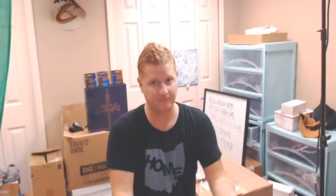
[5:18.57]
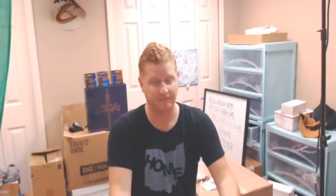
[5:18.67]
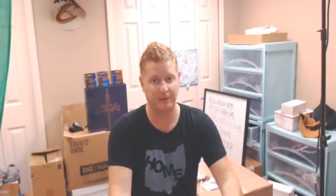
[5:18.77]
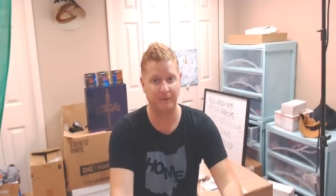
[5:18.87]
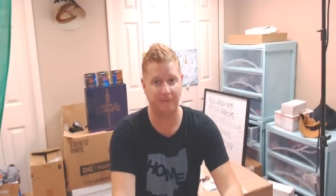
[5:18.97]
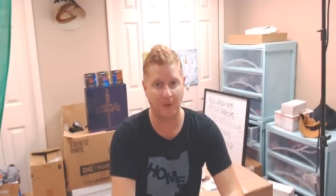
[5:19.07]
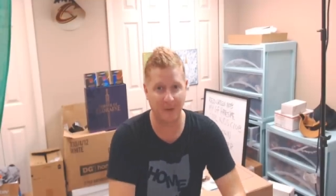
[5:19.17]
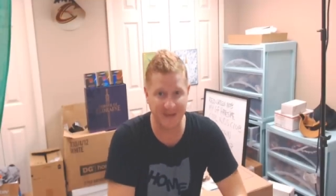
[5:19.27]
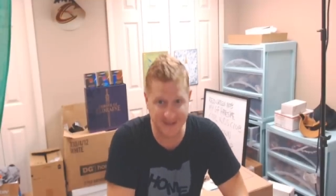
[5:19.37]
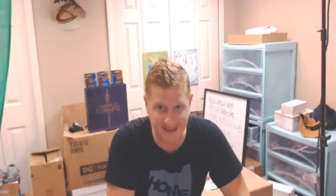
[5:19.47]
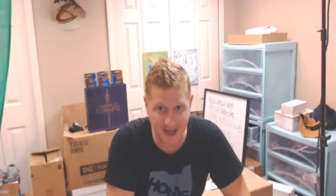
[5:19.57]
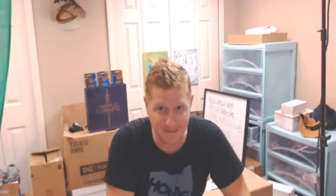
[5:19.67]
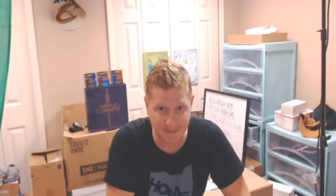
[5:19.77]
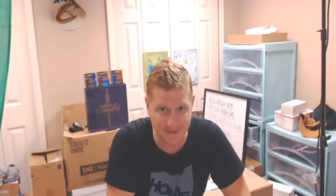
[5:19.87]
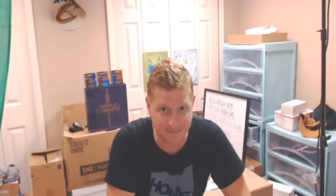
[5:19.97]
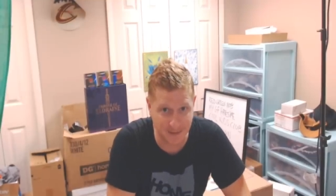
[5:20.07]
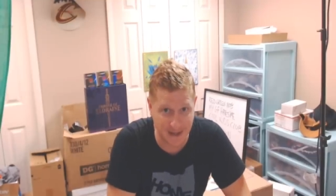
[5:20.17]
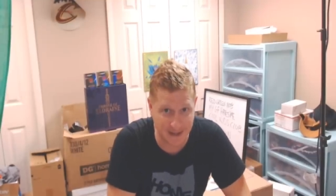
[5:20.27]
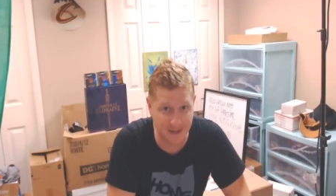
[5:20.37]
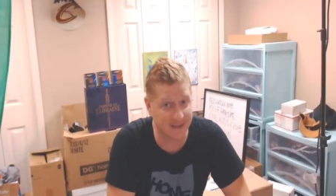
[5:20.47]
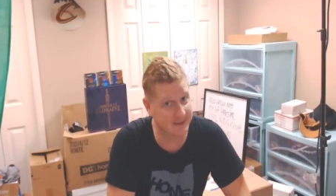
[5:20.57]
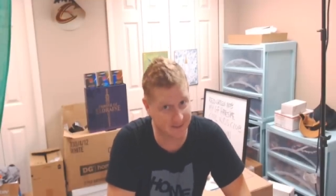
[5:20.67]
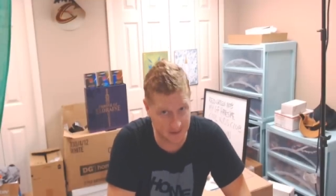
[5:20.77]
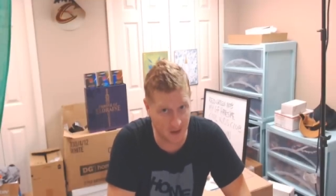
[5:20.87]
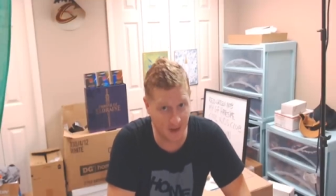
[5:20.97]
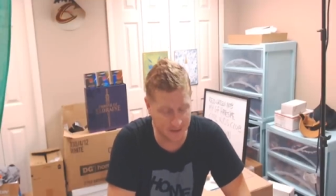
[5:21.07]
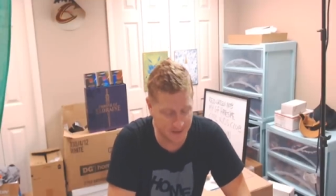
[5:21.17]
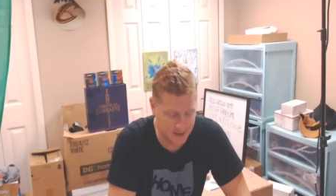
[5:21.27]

before this time on this planet is gone.